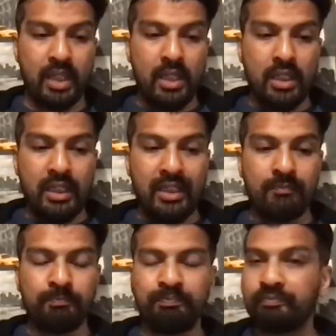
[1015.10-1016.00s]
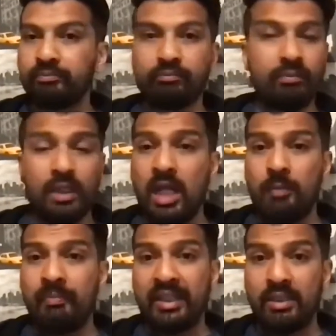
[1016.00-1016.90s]

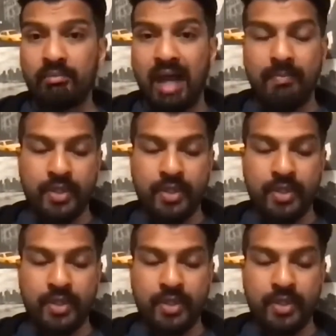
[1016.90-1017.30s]
I'll pick them up.